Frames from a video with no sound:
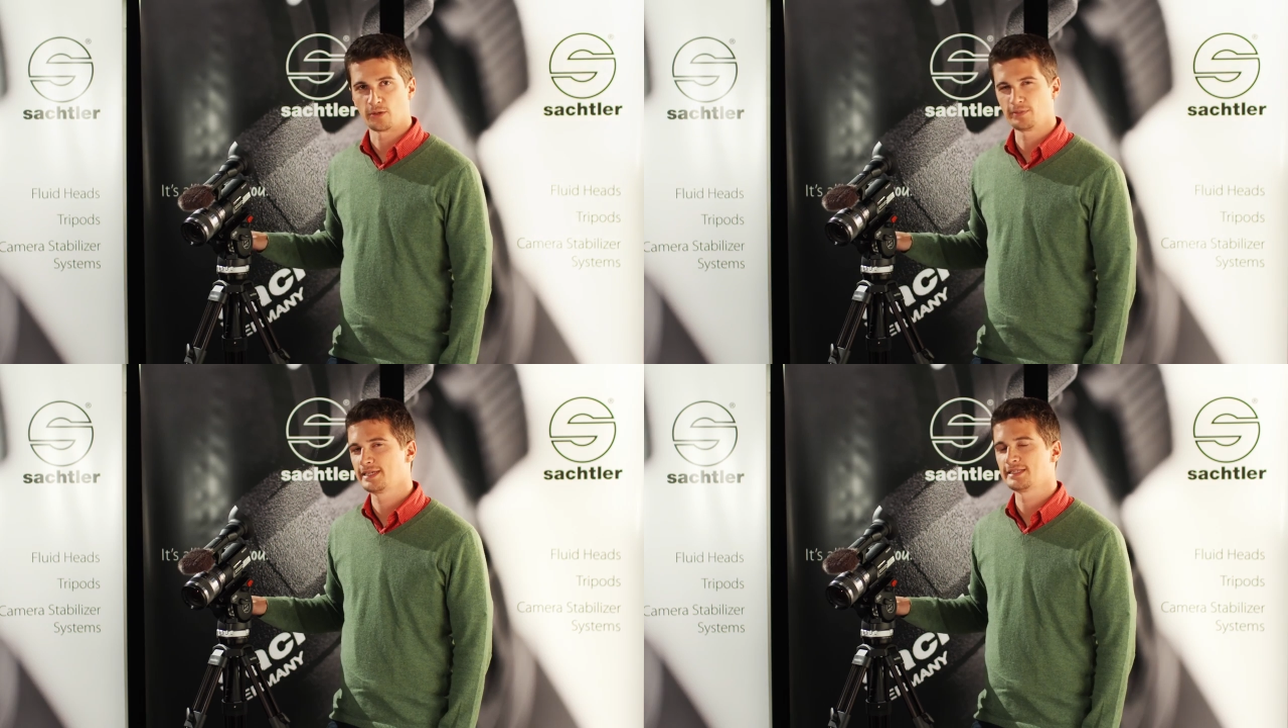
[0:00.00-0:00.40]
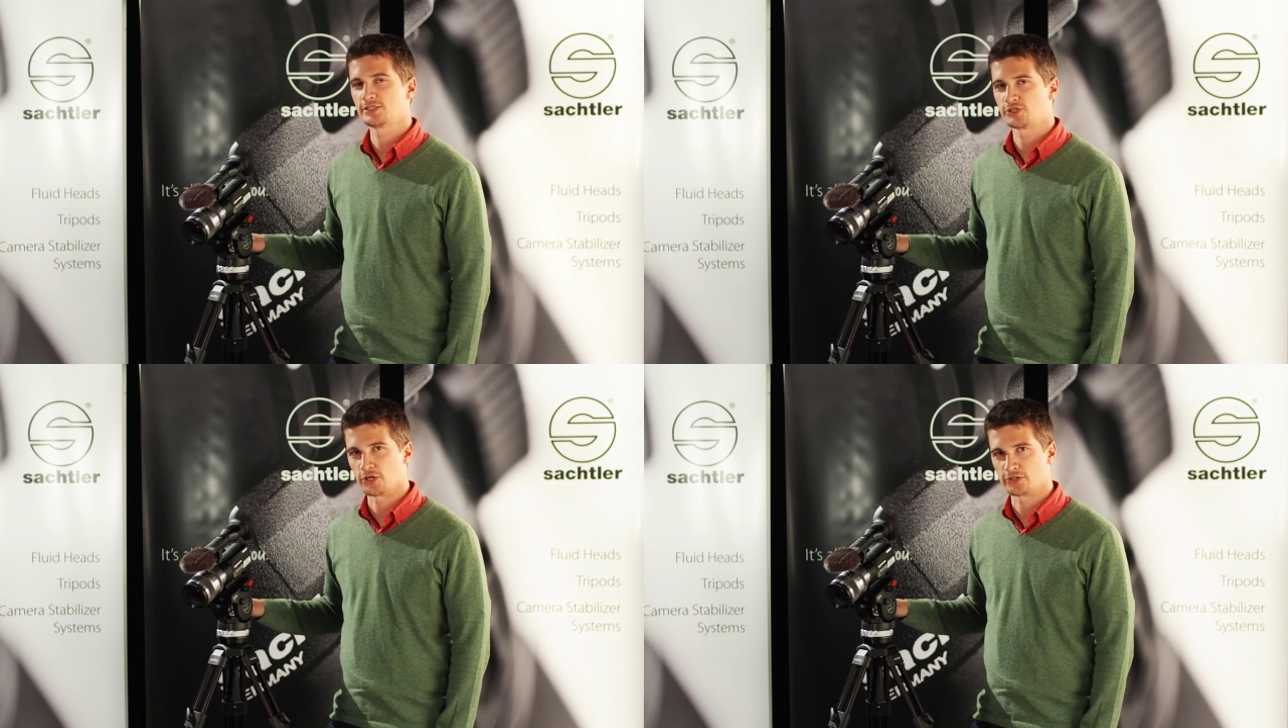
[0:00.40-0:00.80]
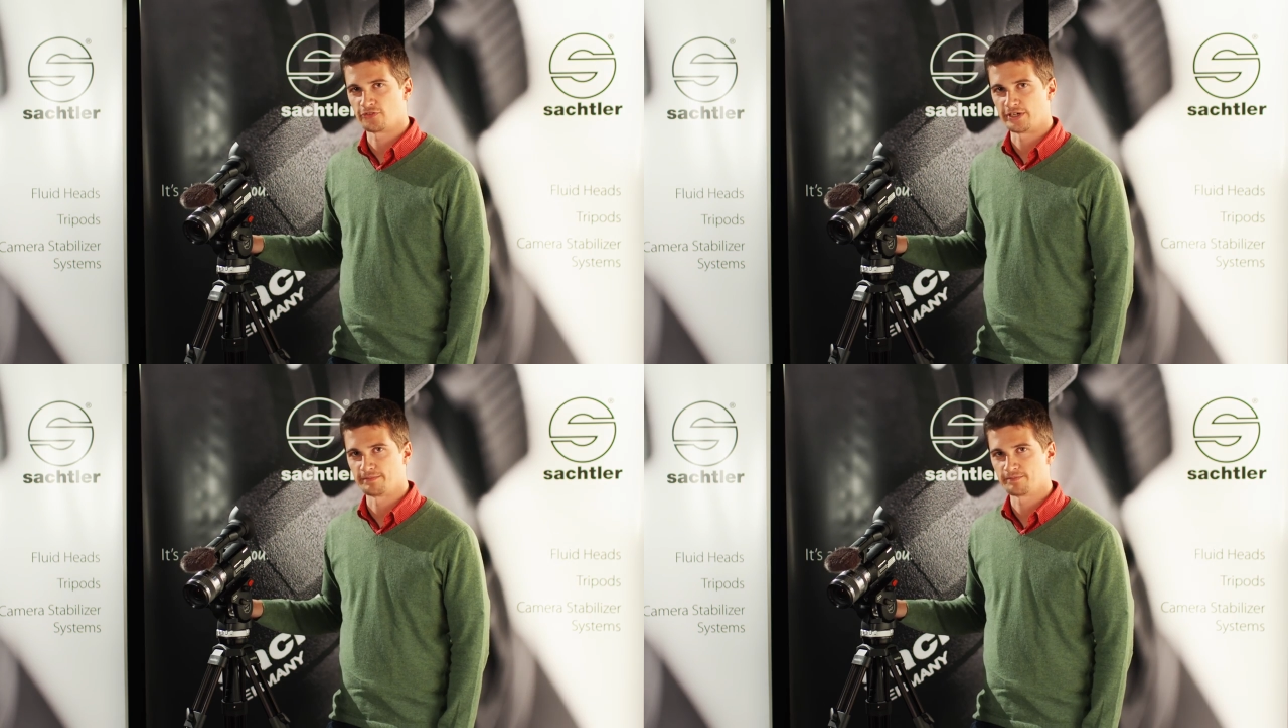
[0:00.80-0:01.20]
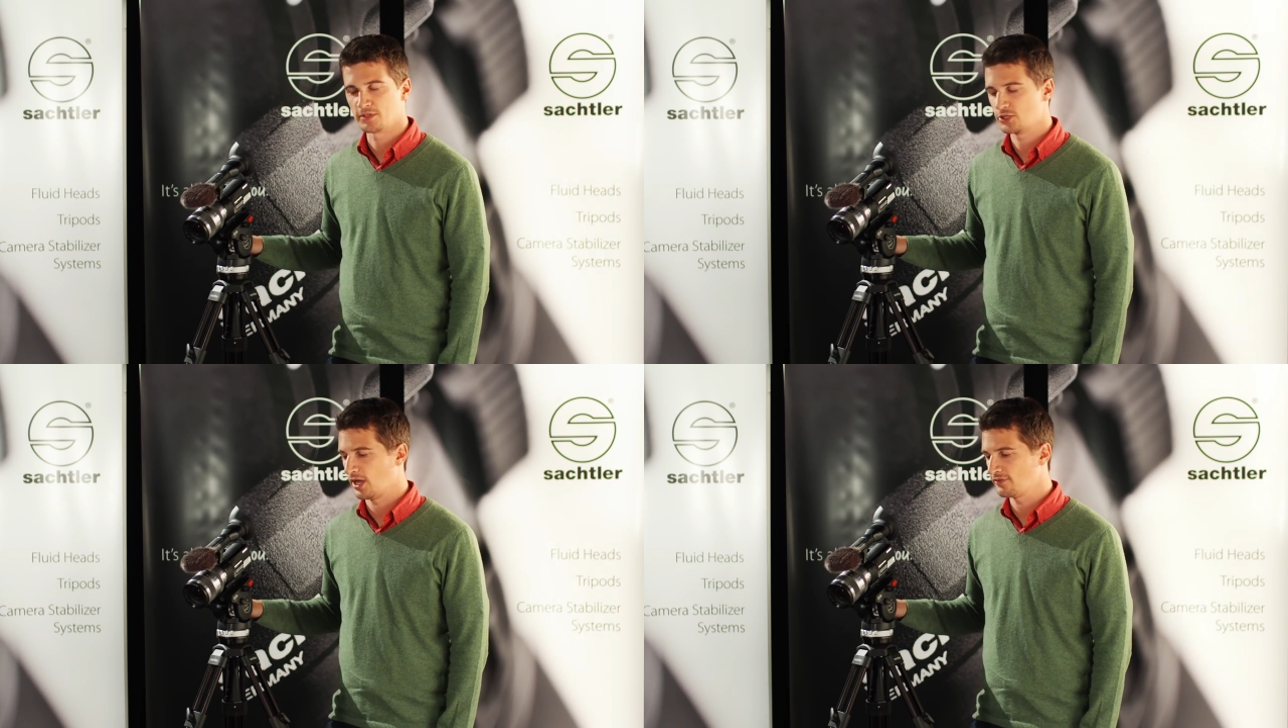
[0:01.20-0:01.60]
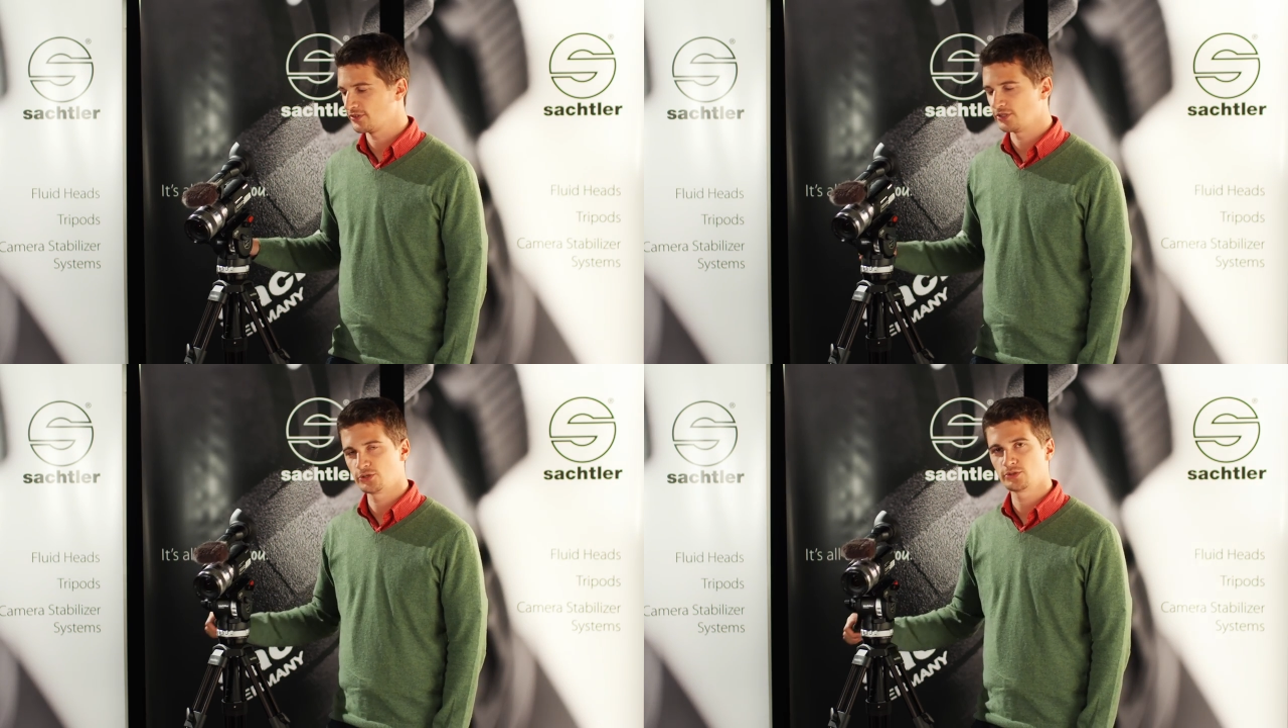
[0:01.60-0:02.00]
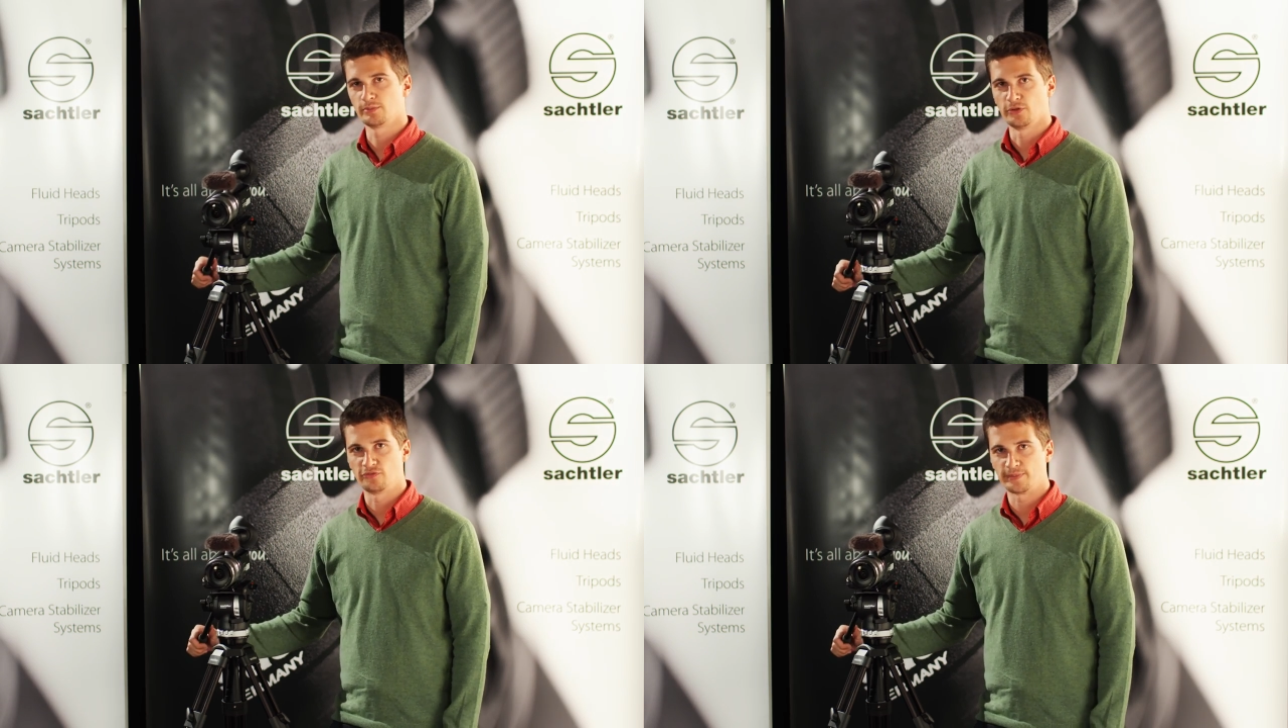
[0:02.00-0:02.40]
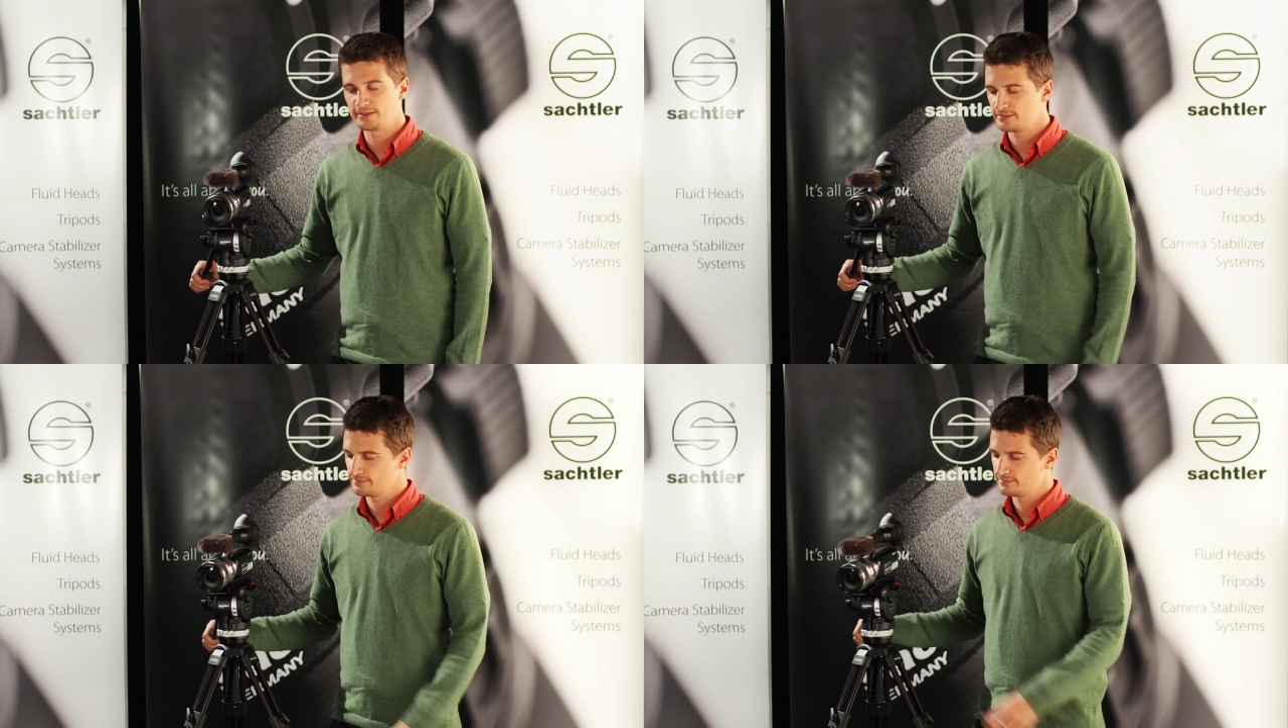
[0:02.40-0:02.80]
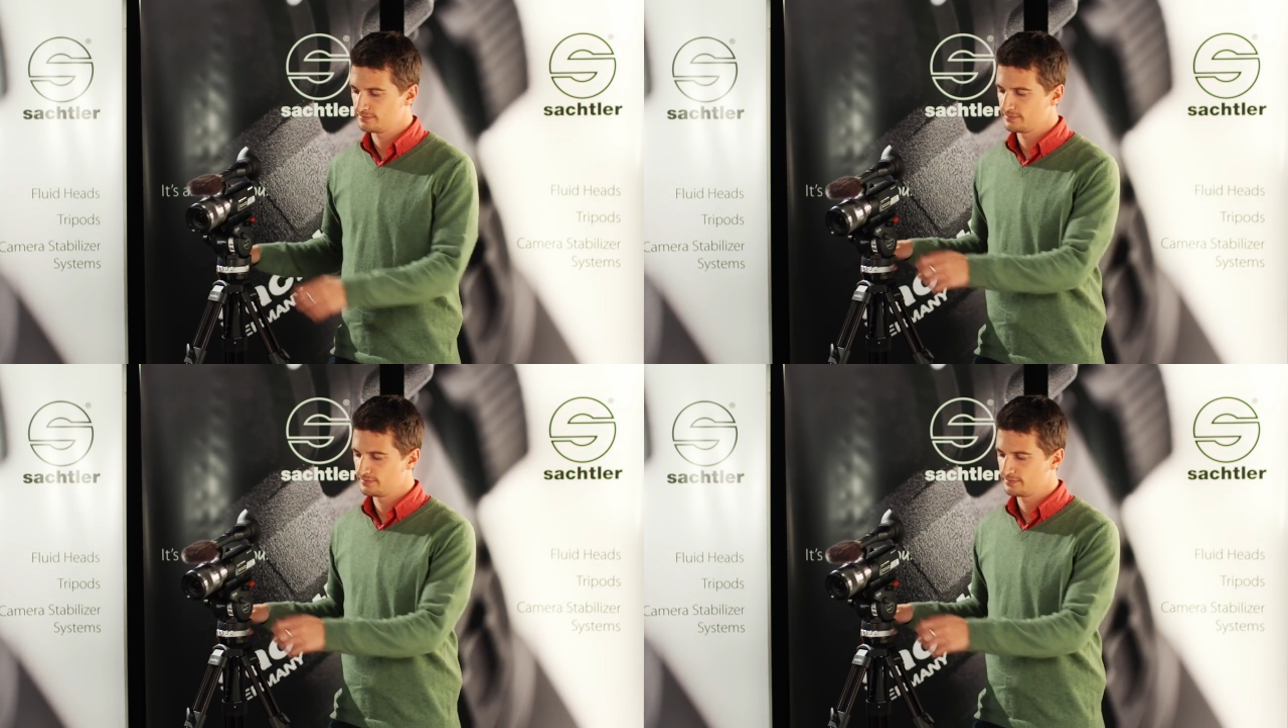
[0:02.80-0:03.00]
completely jerk free. So after you do a movement